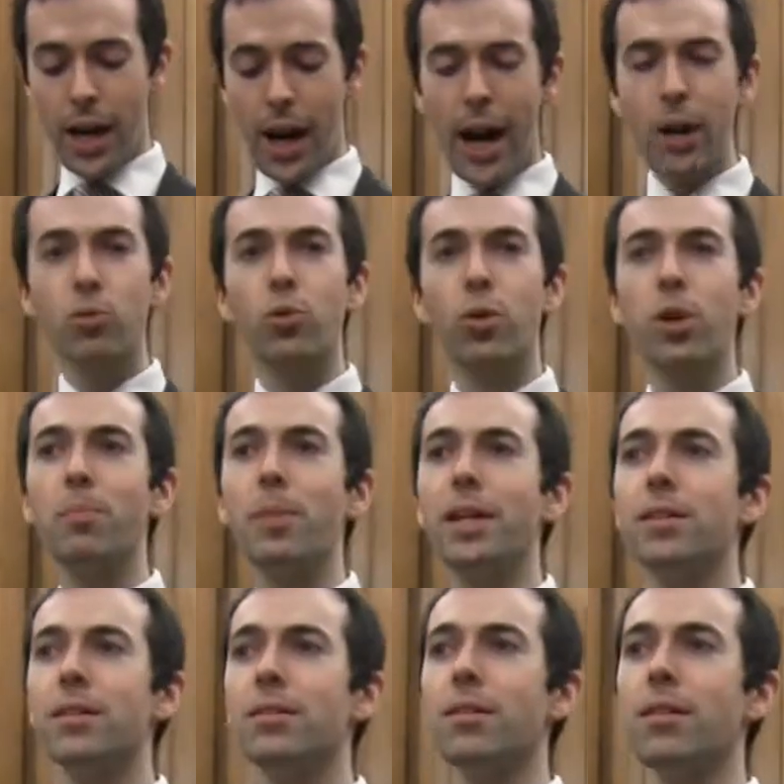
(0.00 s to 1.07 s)
I would
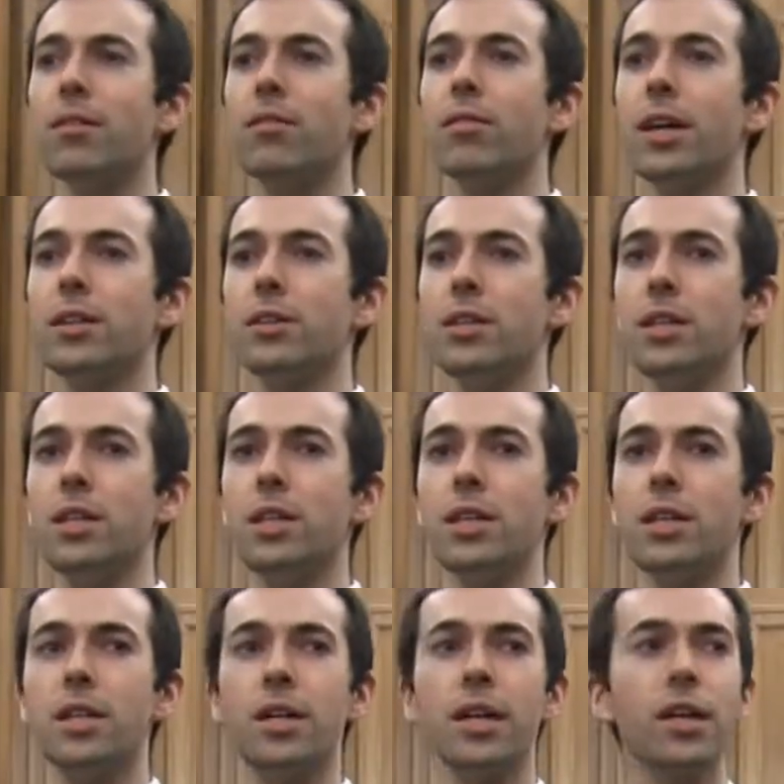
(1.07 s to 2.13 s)
recommend that
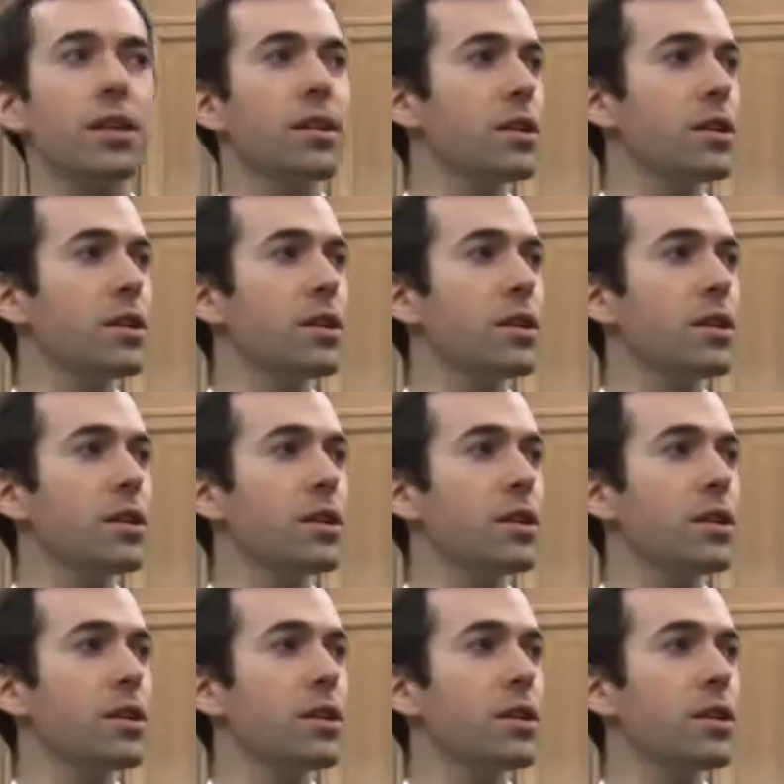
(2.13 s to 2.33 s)
he